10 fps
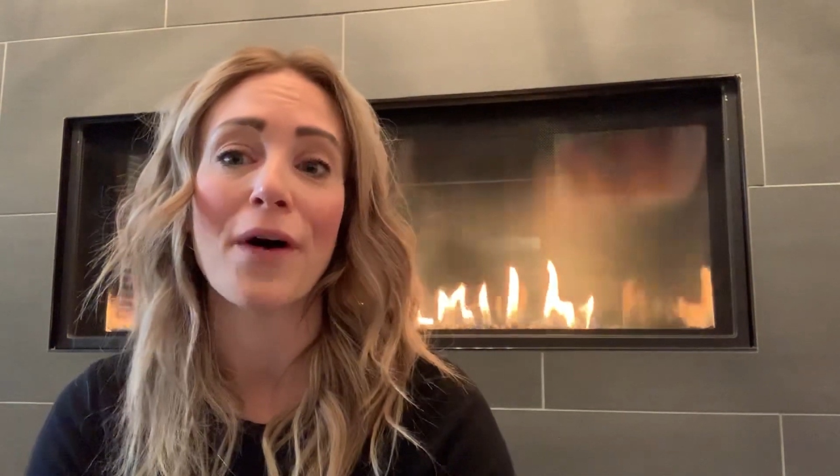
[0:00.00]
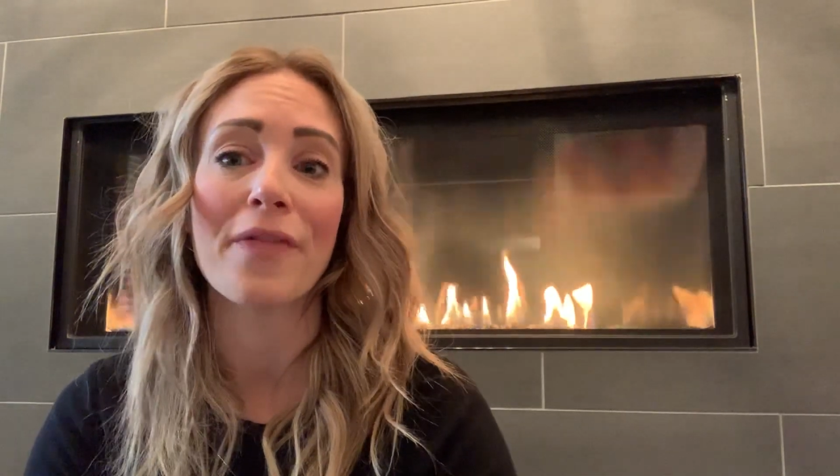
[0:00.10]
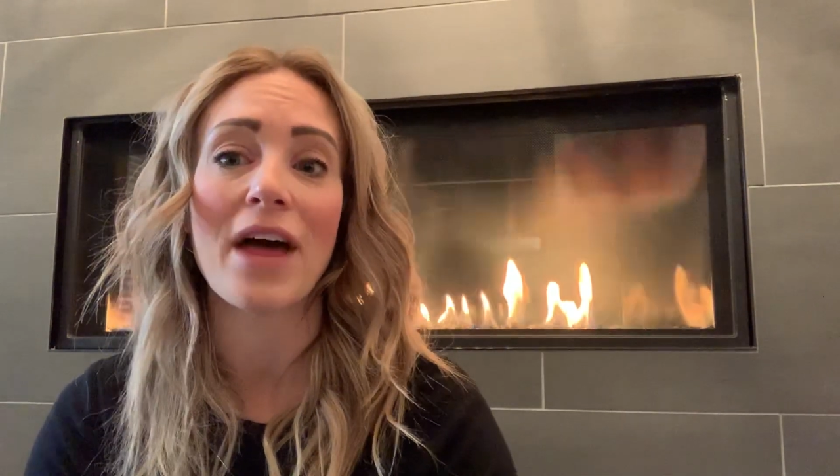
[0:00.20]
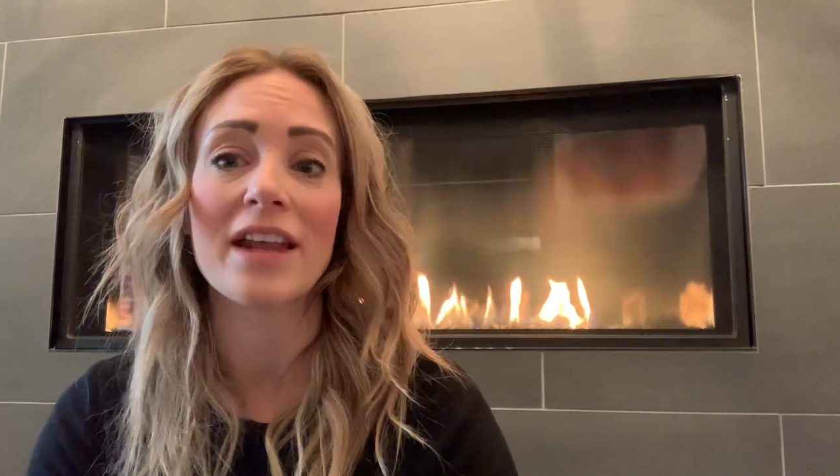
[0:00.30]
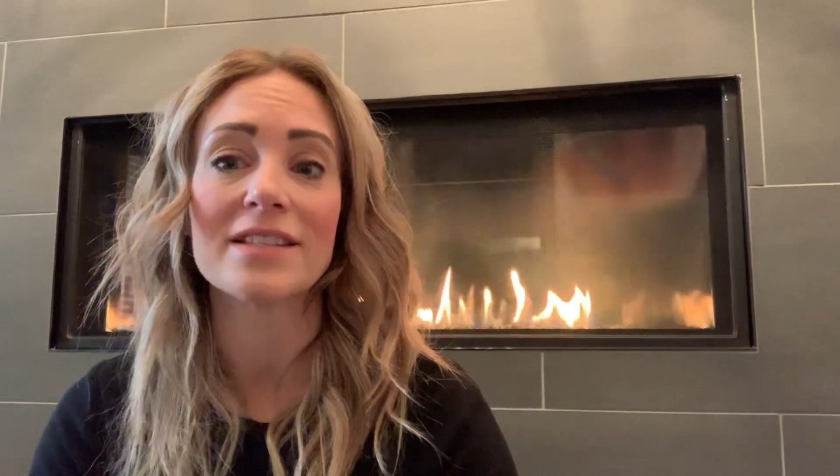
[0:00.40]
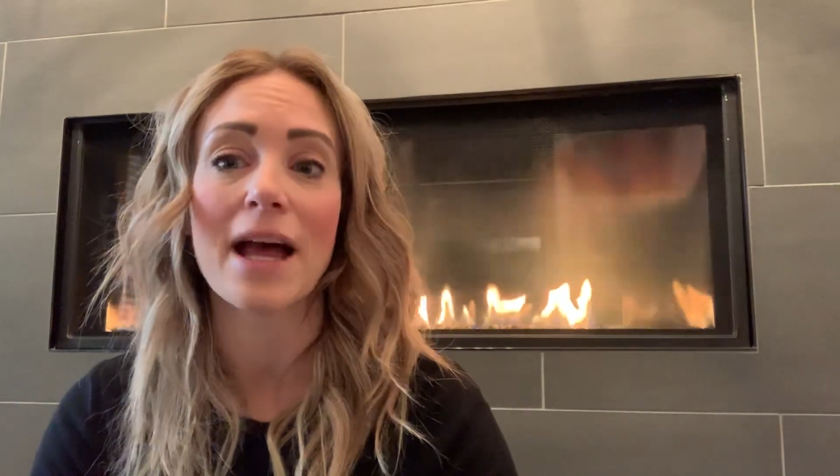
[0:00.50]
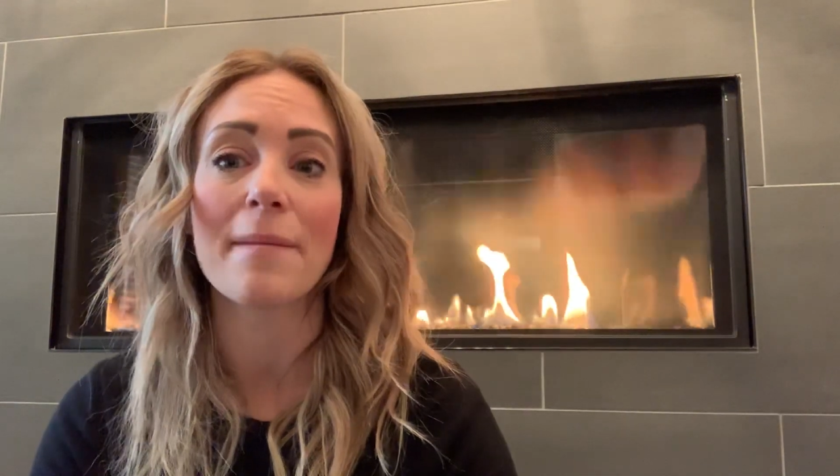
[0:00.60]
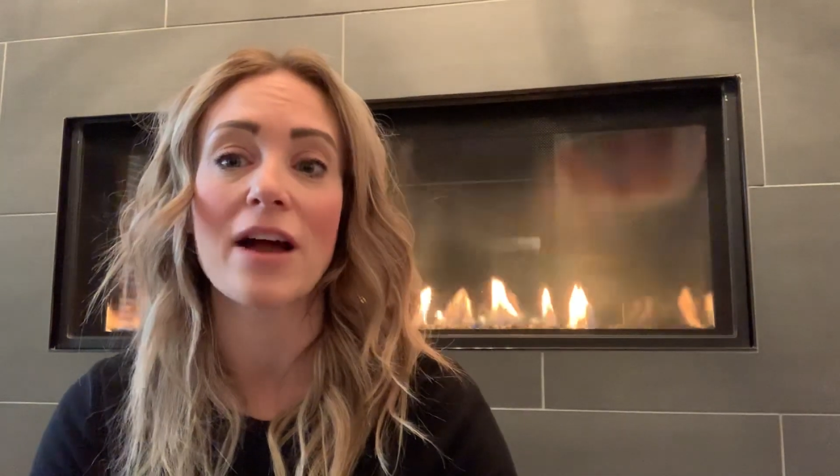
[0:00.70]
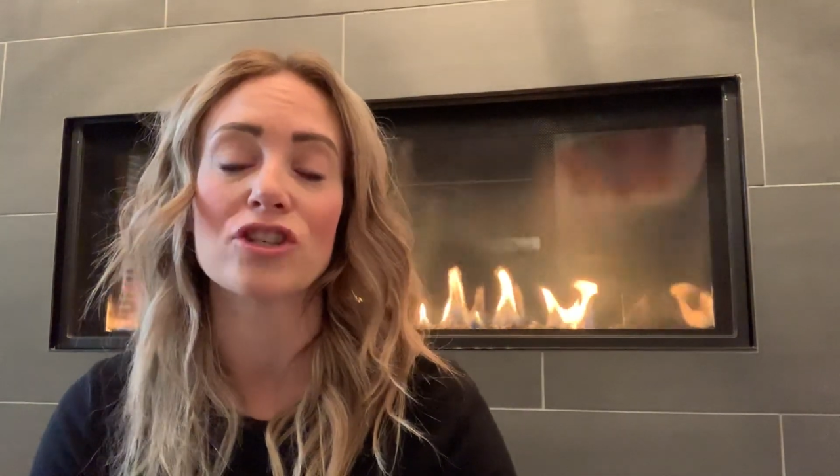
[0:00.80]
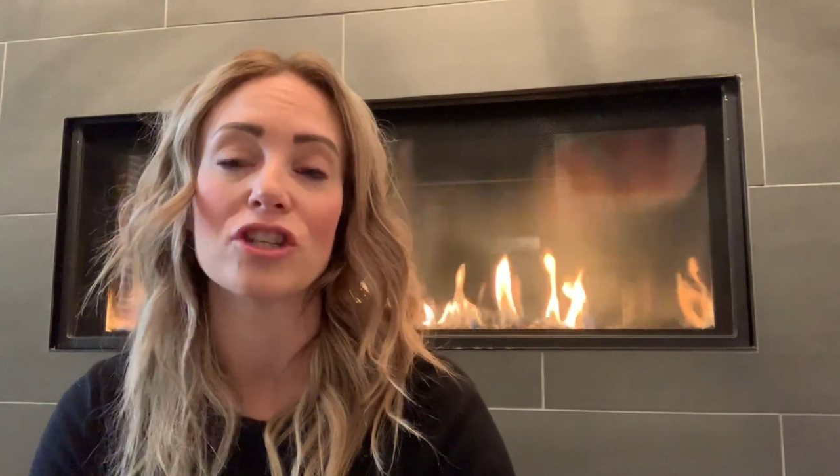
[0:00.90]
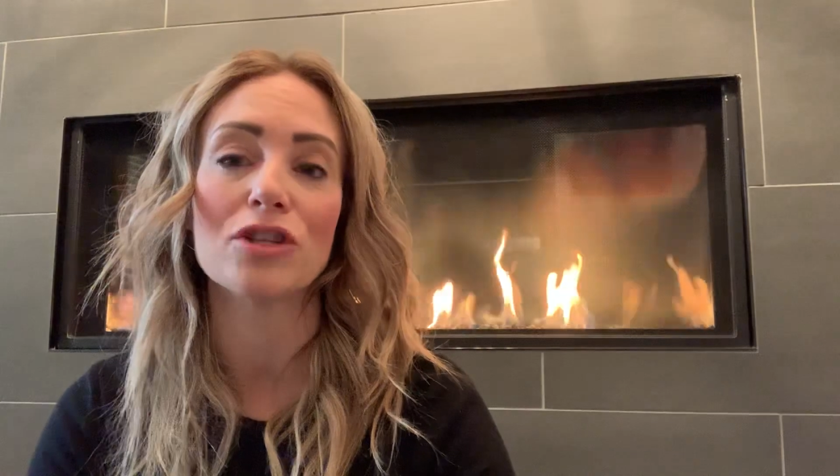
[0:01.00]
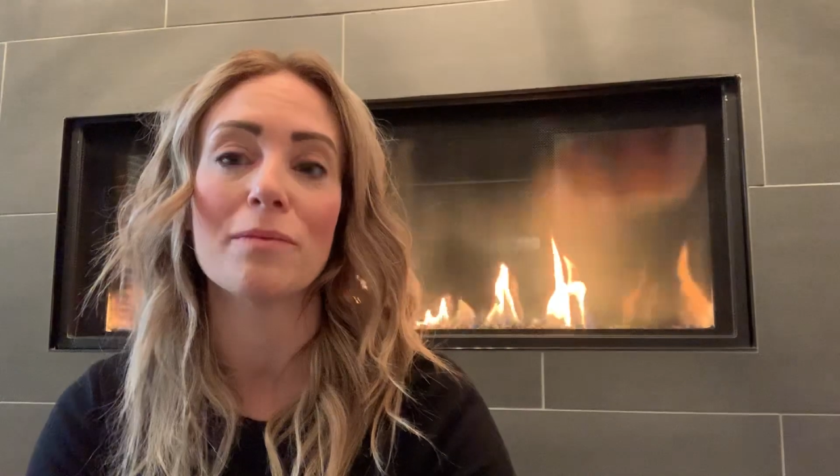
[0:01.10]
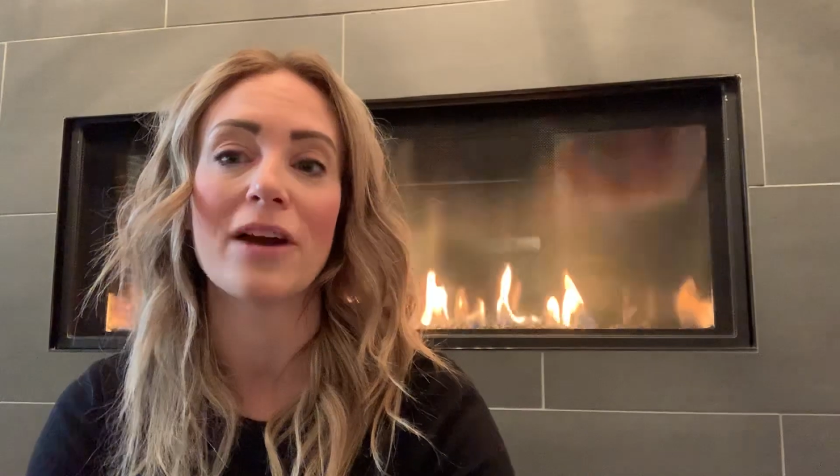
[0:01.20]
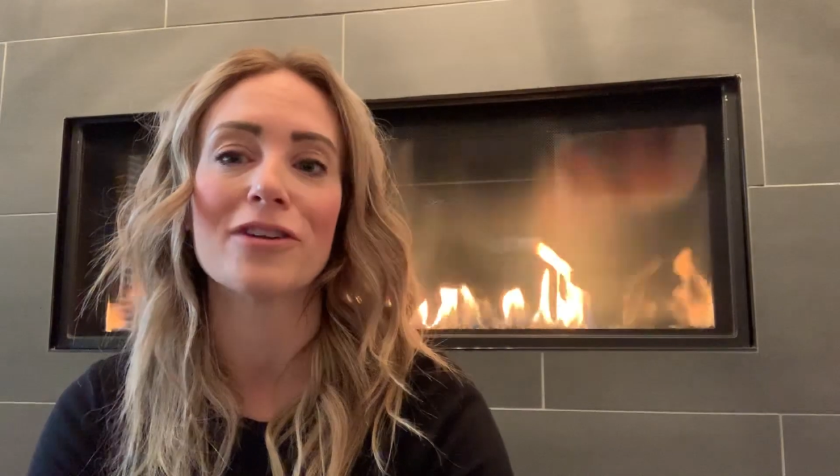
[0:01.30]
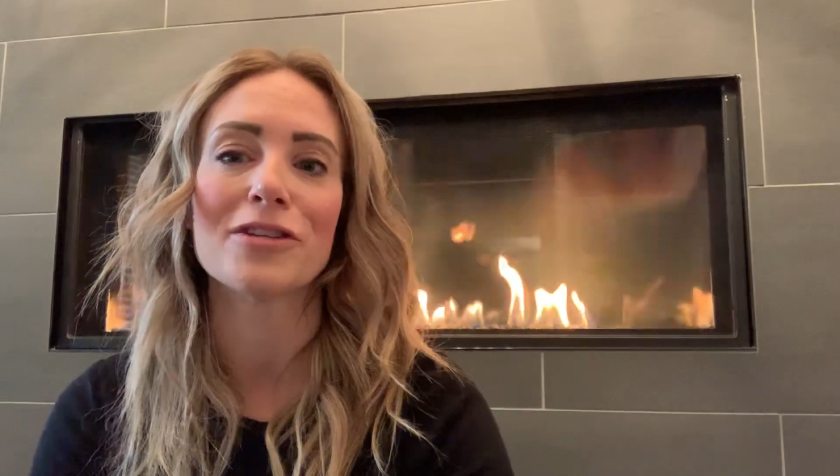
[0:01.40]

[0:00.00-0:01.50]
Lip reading: on that exam actually do better.